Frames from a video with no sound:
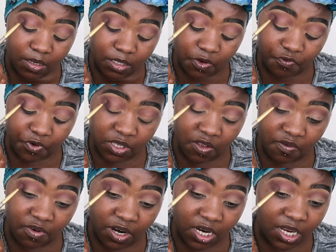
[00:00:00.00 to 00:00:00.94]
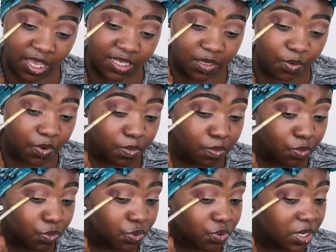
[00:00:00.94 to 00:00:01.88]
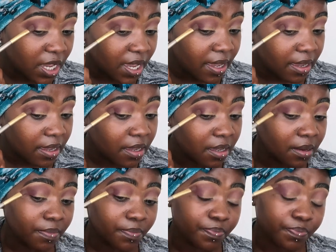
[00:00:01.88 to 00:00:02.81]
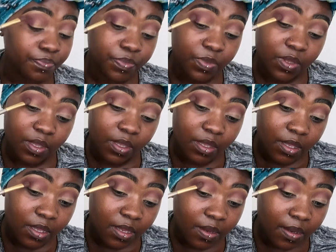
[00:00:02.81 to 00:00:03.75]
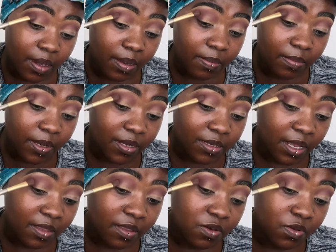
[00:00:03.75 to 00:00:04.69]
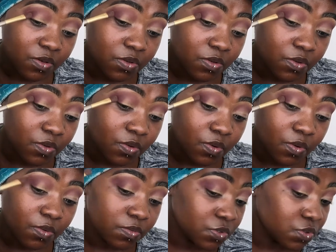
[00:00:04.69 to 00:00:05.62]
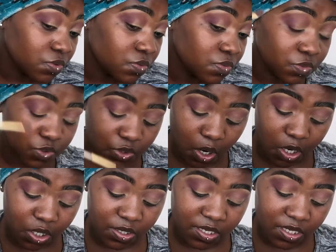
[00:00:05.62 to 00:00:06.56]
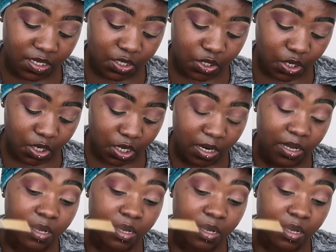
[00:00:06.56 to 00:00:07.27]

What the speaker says: She fits in very nicely with Mood, hey. I mean, it's like the darker sister.